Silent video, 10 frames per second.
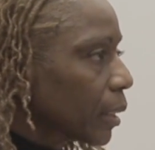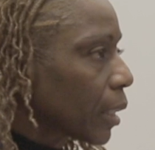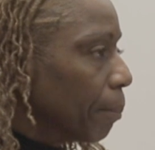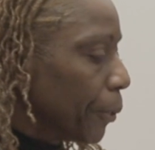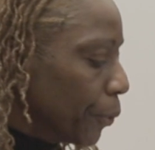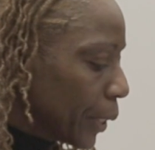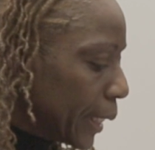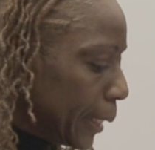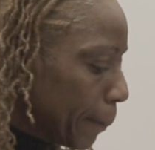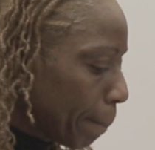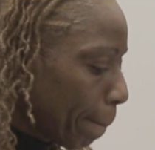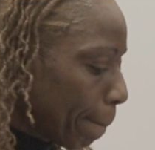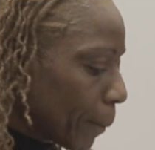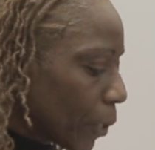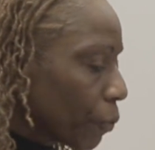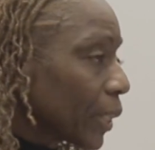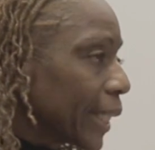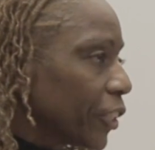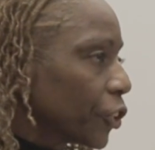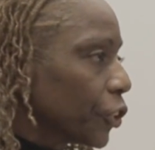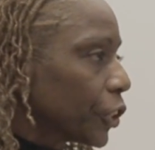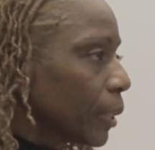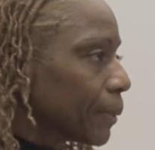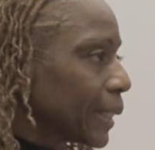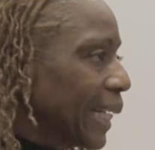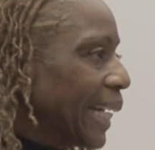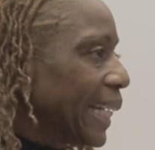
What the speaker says: community, relationships,